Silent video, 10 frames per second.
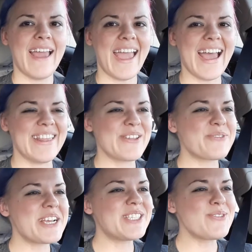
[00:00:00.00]
And the
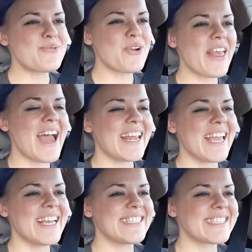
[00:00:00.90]
reason for that
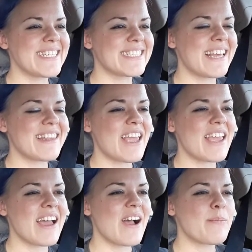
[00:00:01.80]
is that
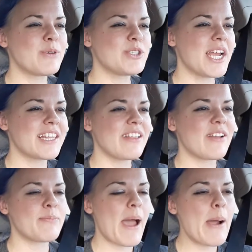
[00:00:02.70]
they project that
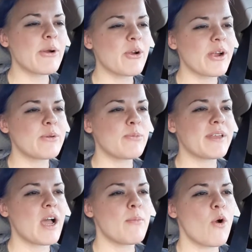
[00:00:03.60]
their power grid will
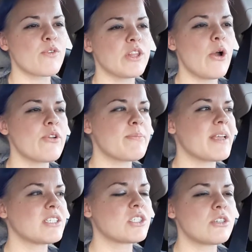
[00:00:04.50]
become overloaded
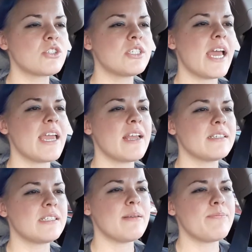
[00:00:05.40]
because Thursday
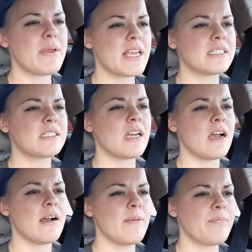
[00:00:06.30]
is the biggest,
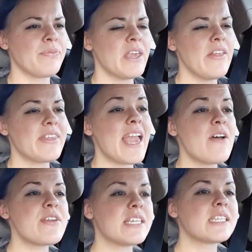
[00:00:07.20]
the
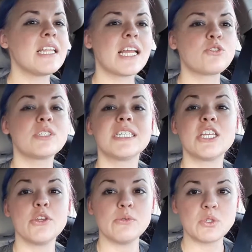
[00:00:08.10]
heaviest electricity
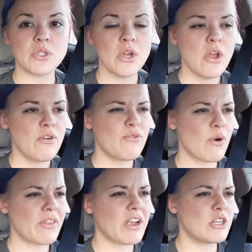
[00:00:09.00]
use
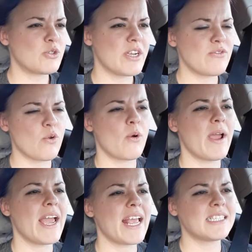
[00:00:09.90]
for the country of
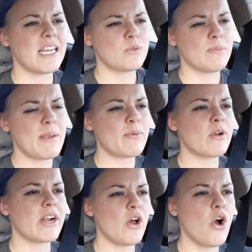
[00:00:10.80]
Norway. I guess that's when people
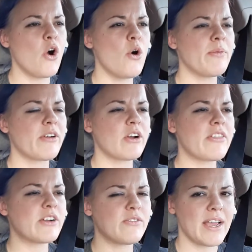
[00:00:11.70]
are at home, they're
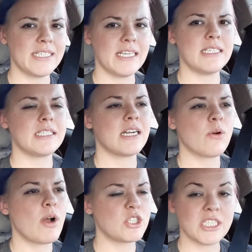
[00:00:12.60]
on their devices,
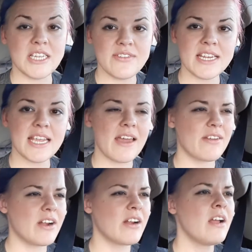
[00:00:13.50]
they're watching TV
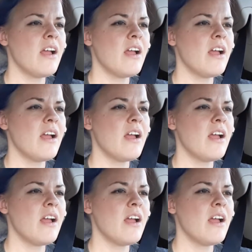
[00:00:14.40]
together.